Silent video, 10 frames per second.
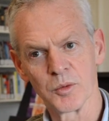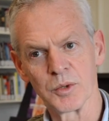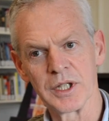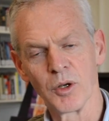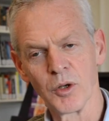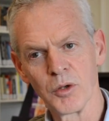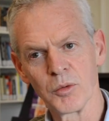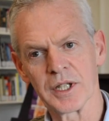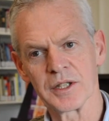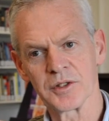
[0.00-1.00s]
We
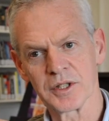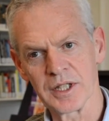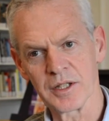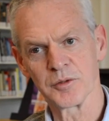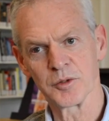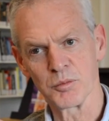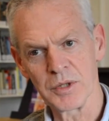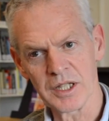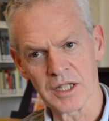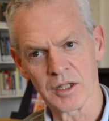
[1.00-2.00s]
always give
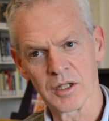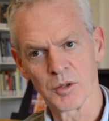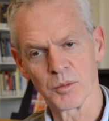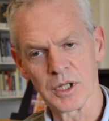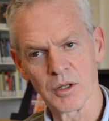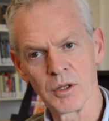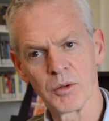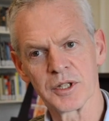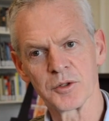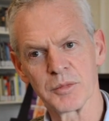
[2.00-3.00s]
meaning. We
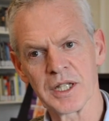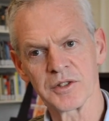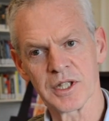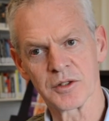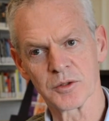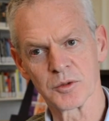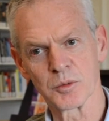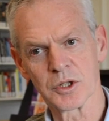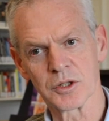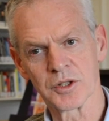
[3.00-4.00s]
always make sense of the
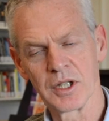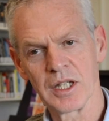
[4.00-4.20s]
world.